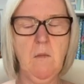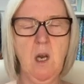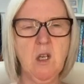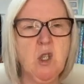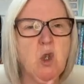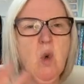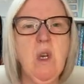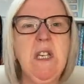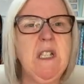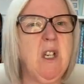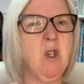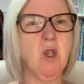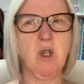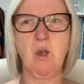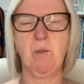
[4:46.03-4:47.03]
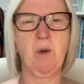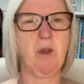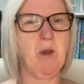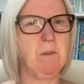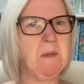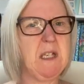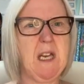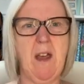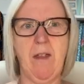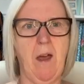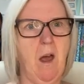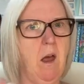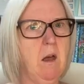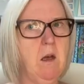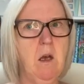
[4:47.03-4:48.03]
so easy just to put them
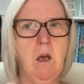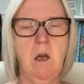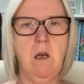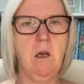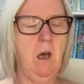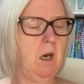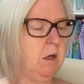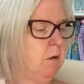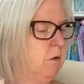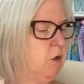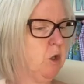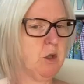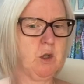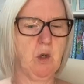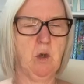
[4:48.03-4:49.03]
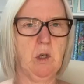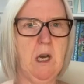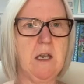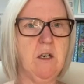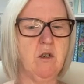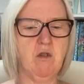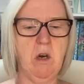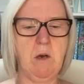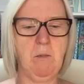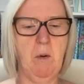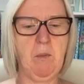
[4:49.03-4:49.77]
together and just sewed like a dream.